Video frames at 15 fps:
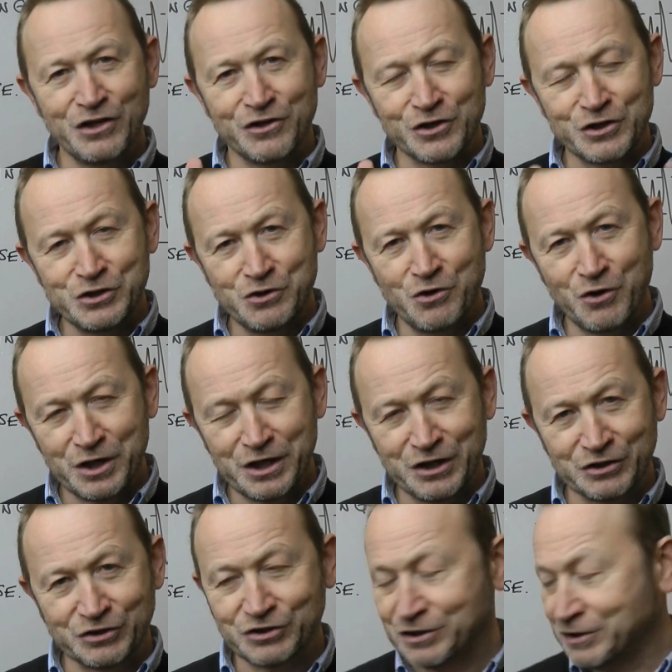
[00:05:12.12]
The
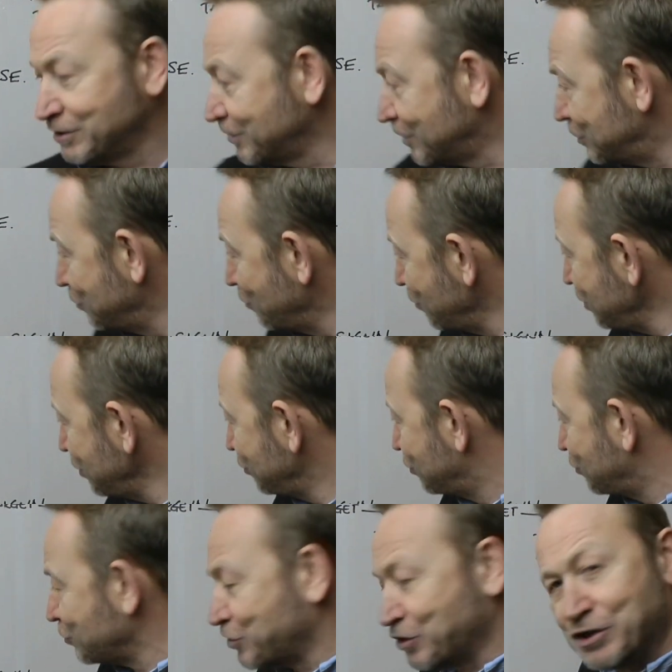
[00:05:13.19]
noise, the noise
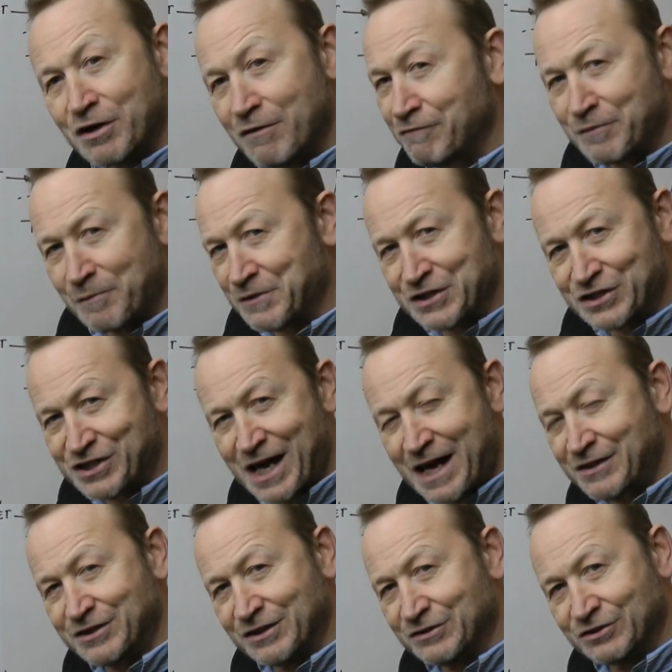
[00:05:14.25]
doesn't come from the
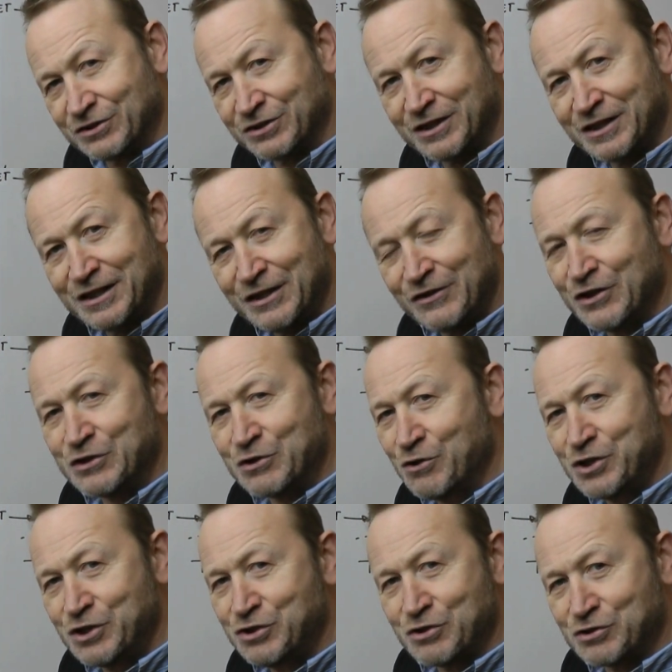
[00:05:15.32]
settings. The
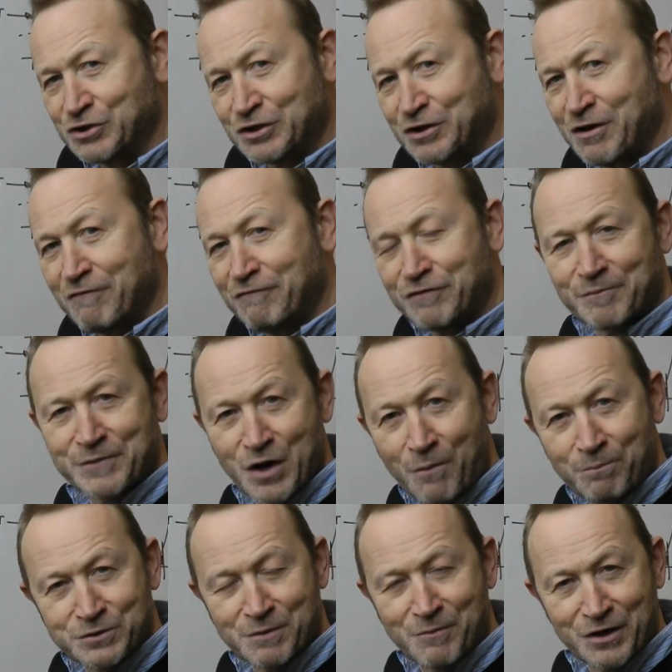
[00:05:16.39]
noise doesn't come from the
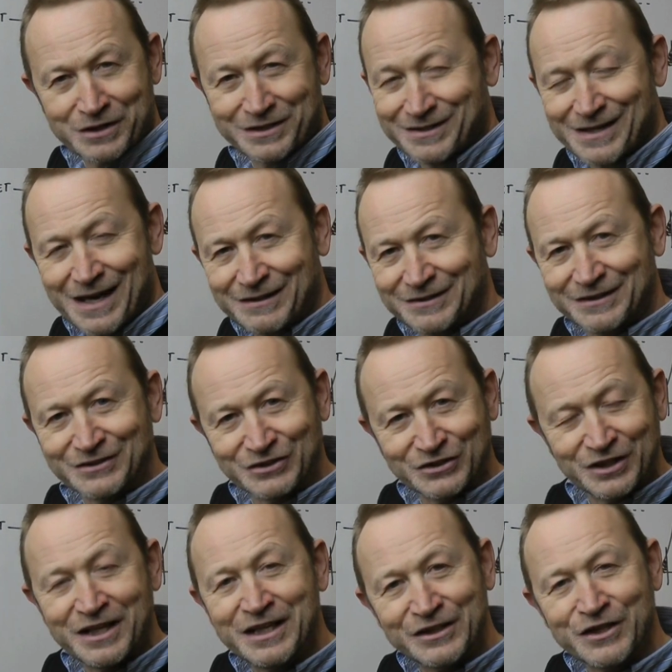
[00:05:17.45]
optimized
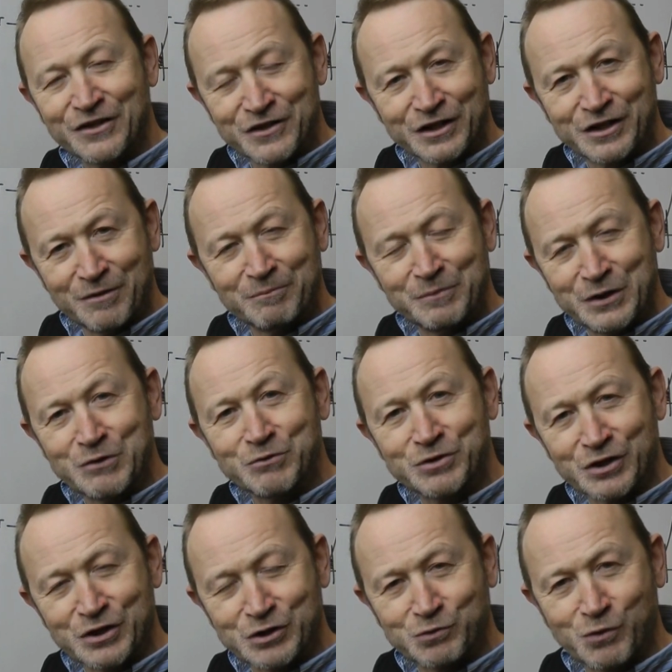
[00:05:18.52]
settings that the
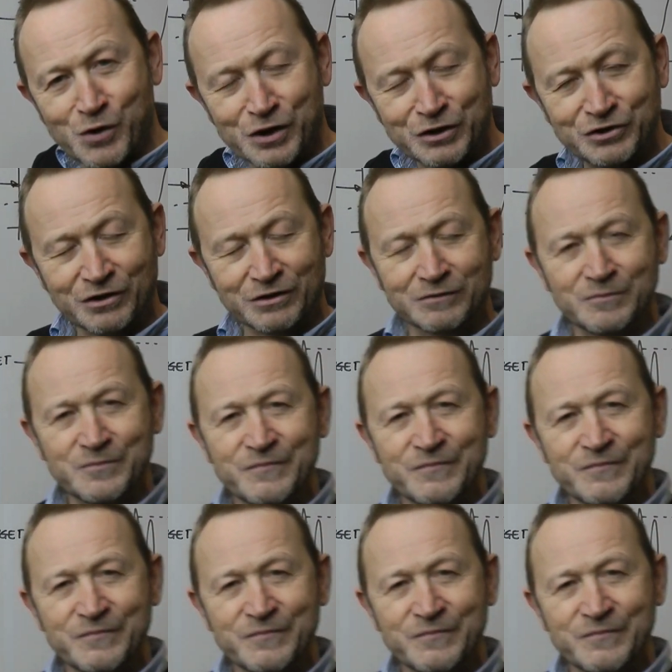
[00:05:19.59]
computer has worked on.